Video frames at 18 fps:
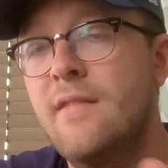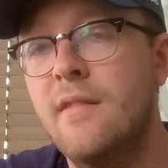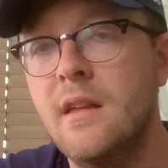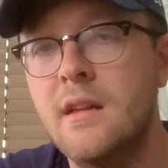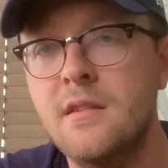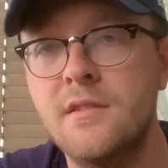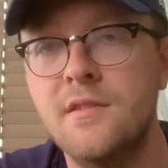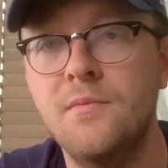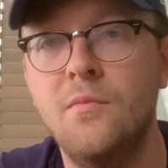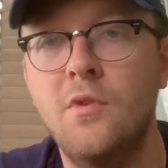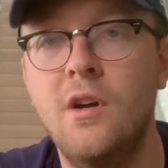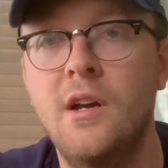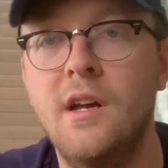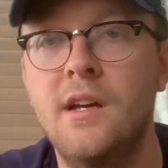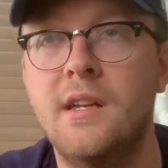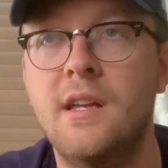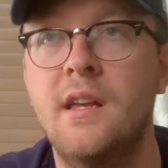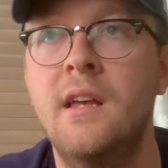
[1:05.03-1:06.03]
that doesn't
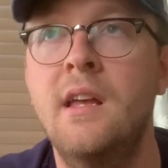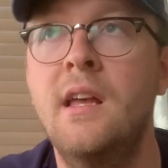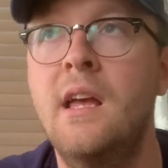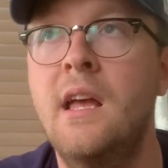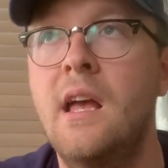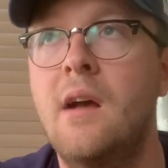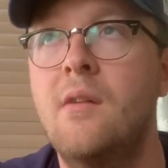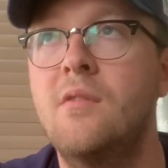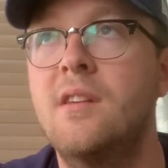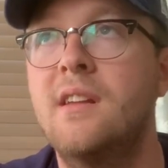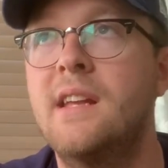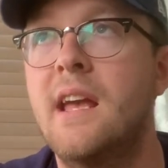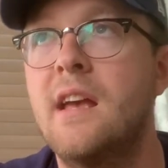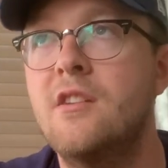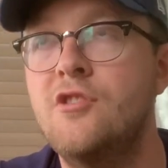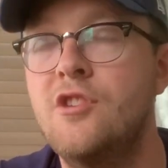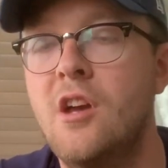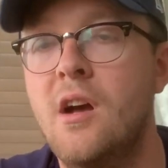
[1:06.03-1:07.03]
work, I'm going to get a
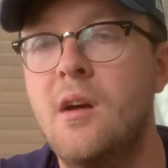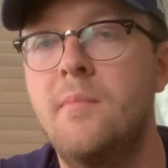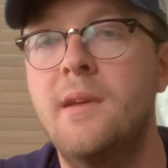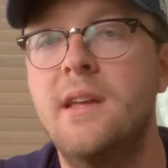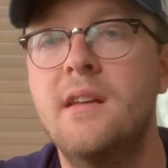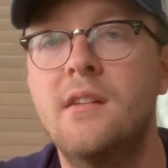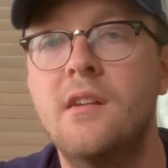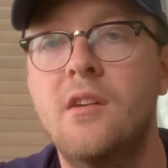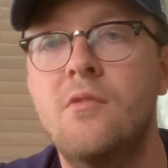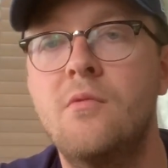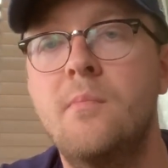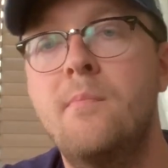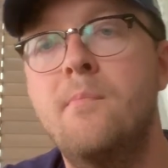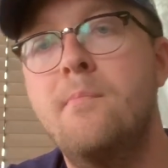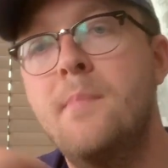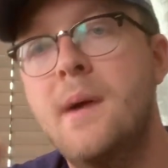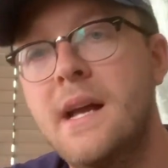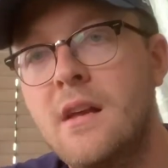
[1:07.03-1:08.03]
Sharpie and go
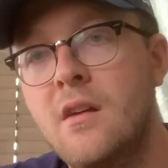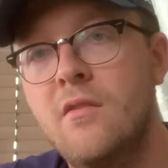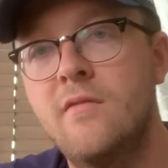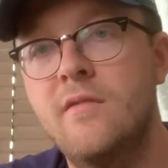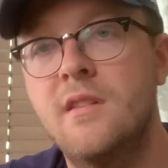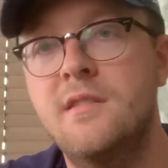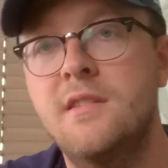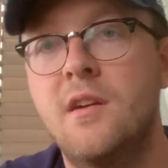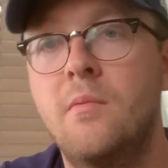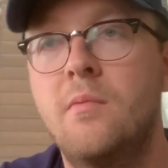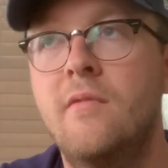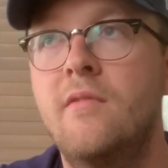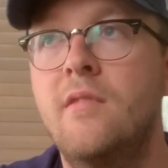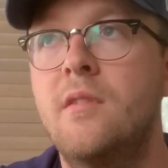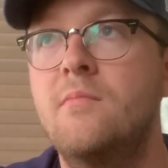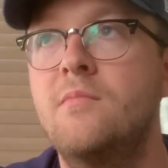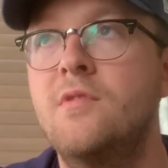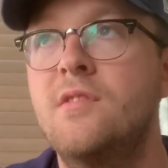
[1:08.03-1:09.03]
back over the top of
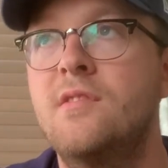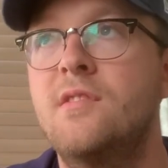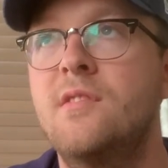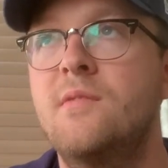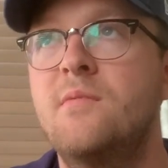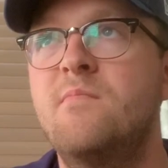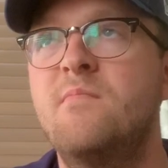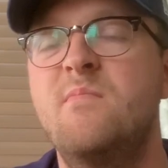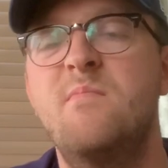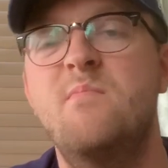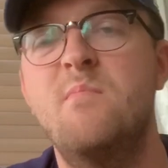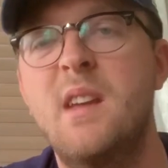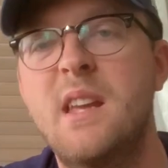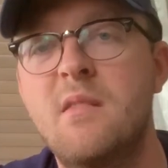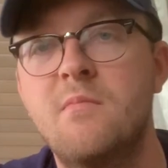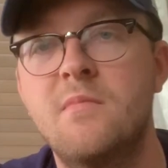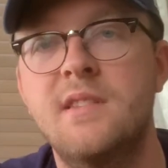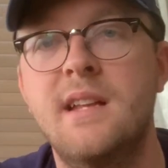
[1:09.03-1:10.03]
them just to make
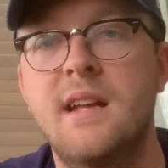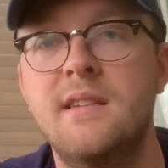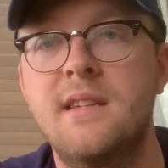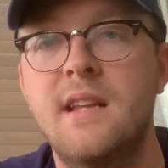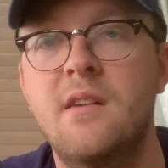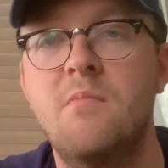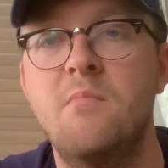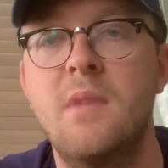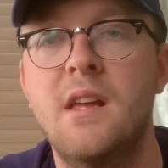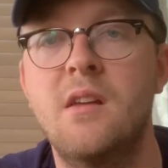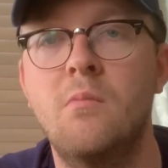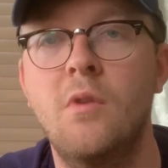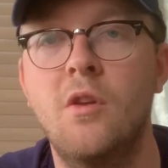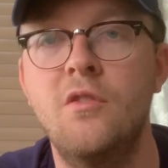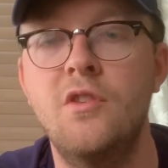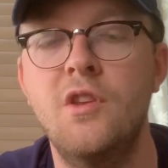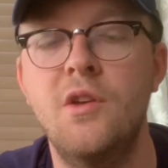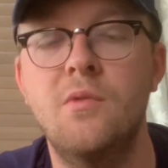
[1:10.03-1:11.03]
them stand out, make them
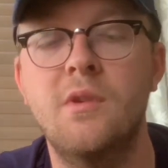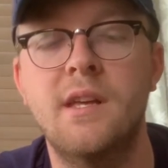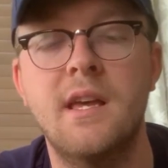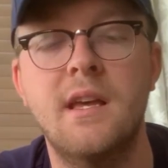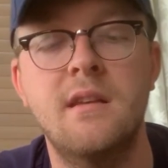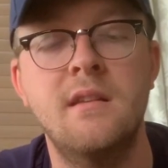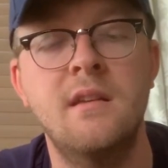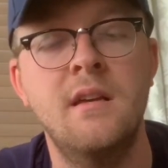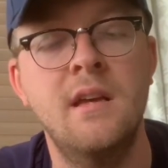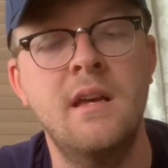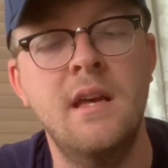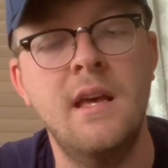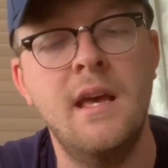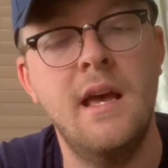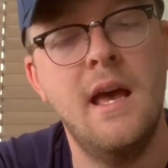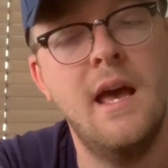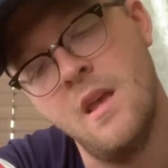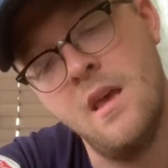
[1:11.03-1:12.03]
look new again.
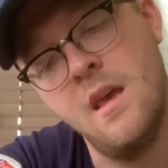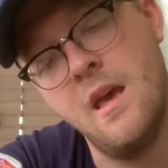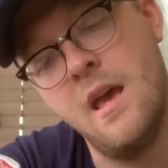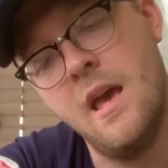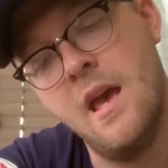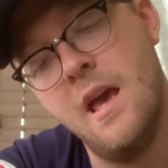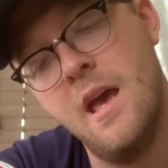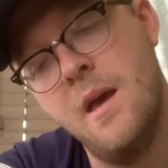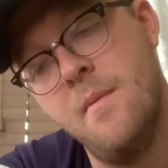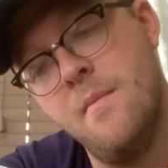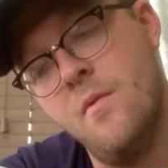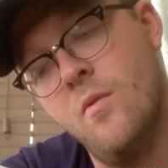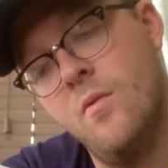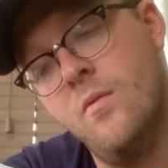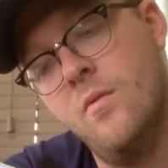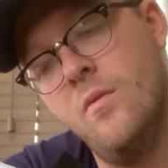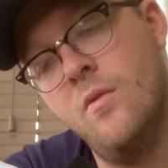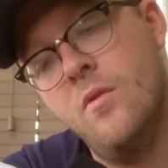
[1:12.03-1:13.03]

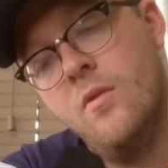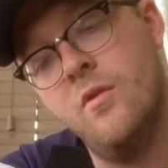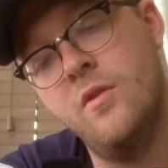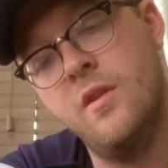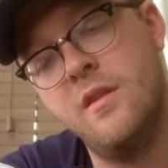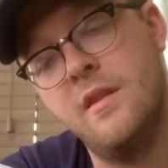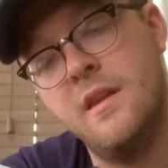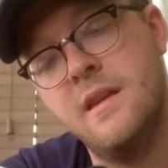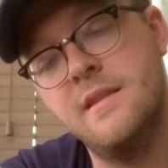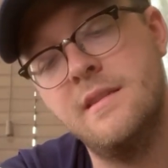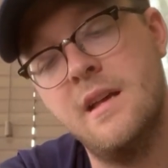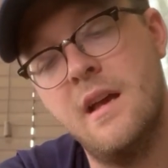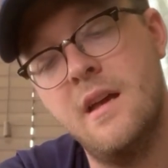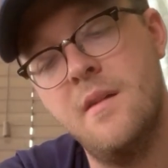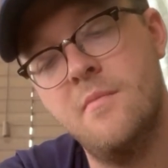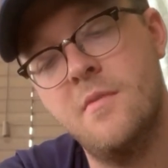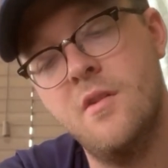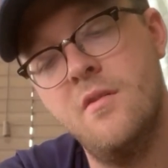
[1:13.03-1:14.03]
Other things that I
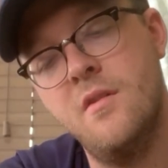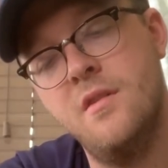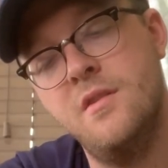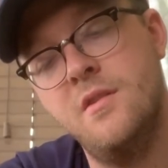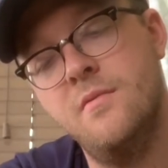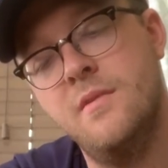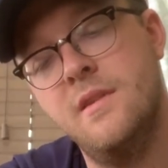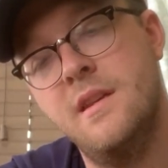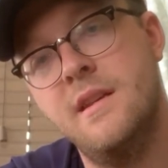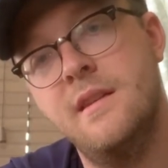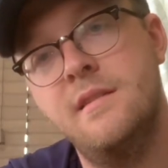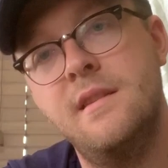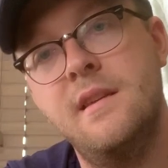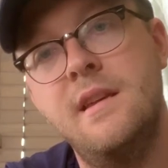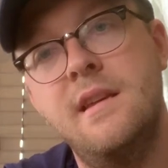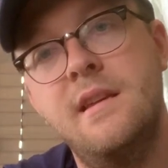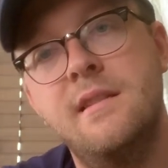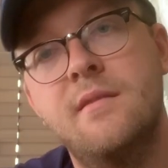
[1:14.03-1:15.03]
am going to do with this
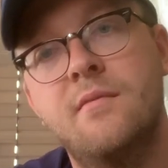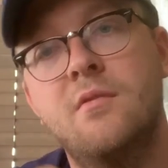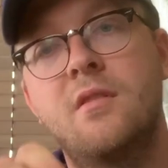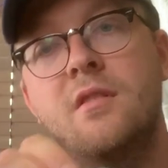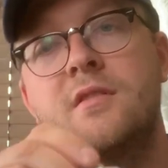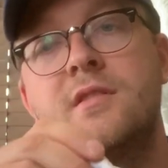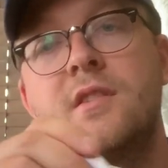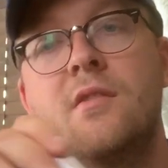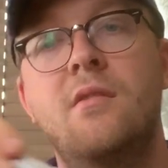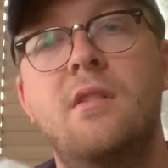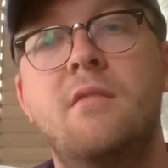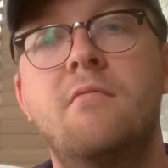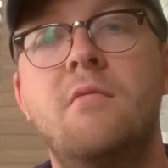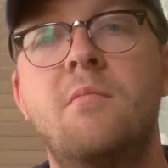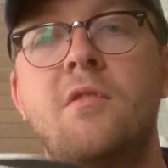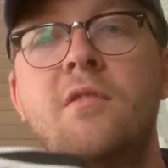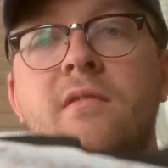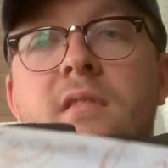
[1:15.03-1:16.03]
is I'm going to totally
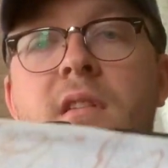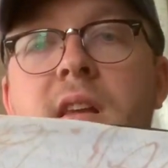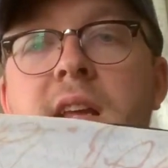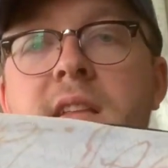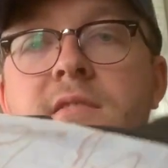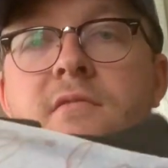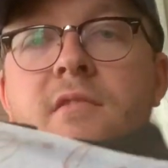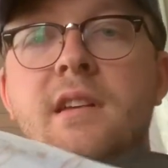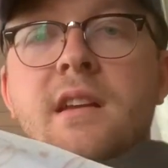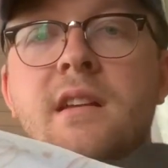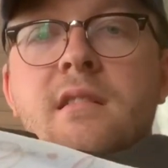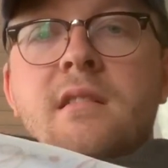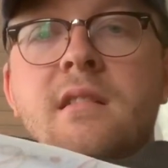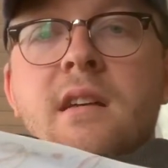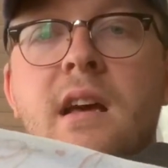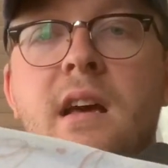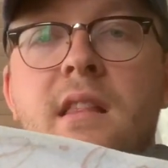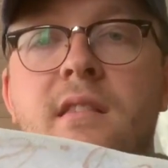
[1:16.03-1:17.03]
remove the lettering
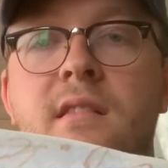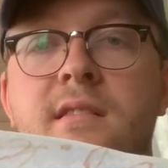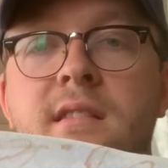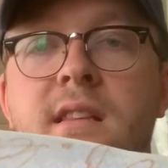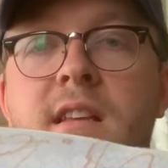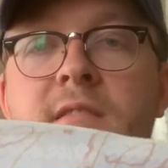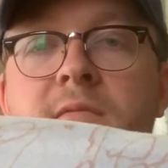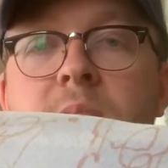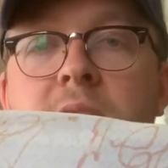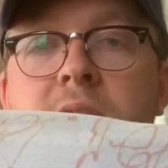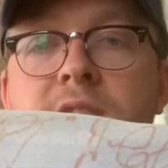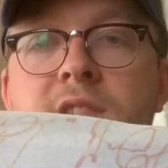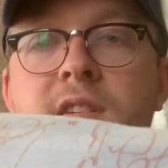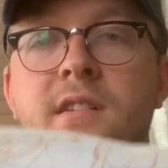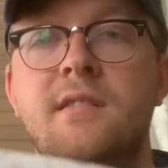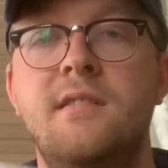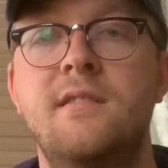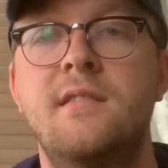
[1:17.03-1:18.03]
and the sleeve
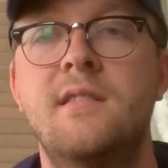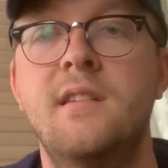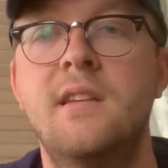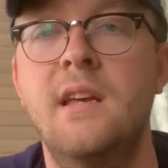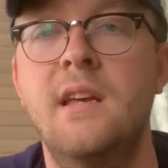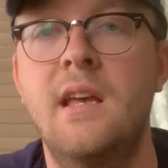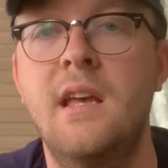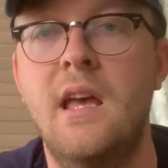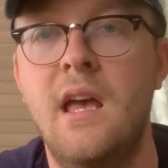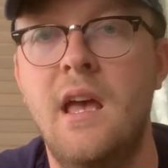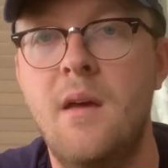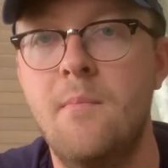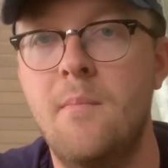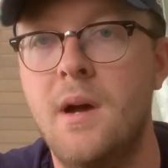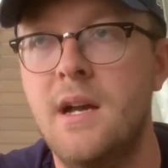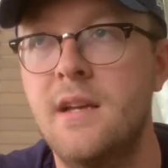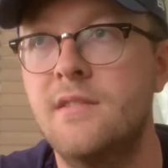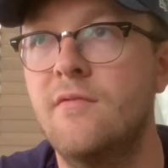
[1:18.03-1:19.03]
patches and
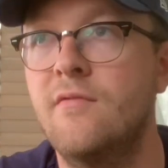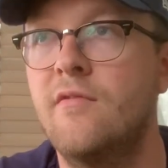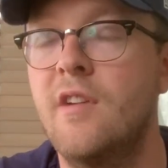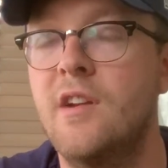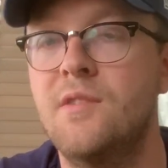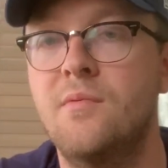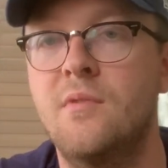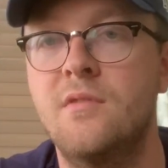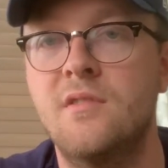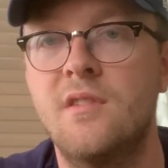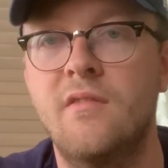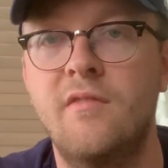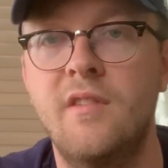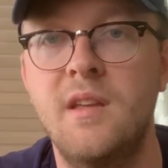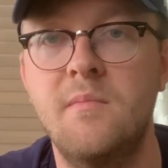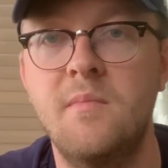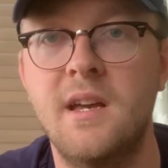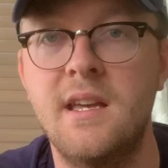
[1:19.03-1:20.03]
buy some fresh ones off
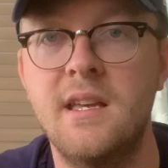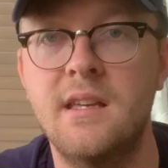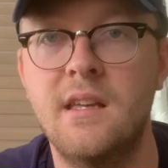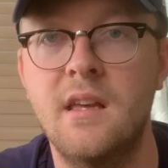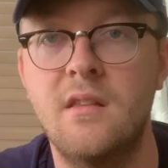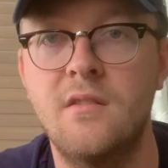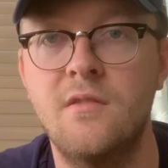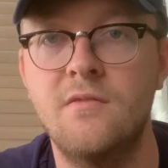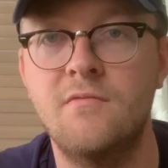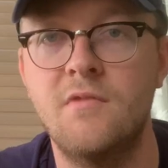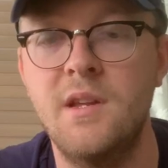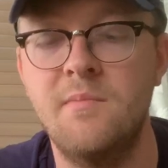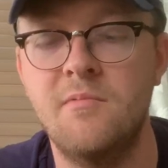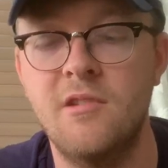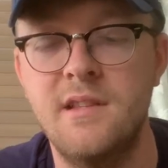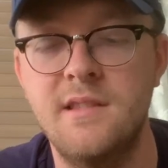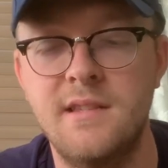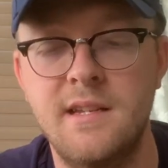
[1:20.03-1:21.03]
eBay and get those
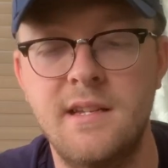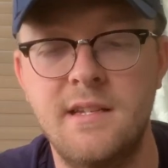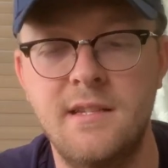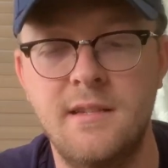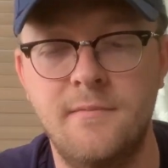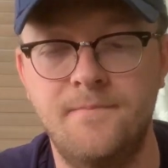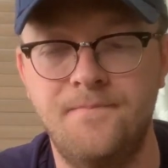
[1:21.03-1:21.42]
reprinted.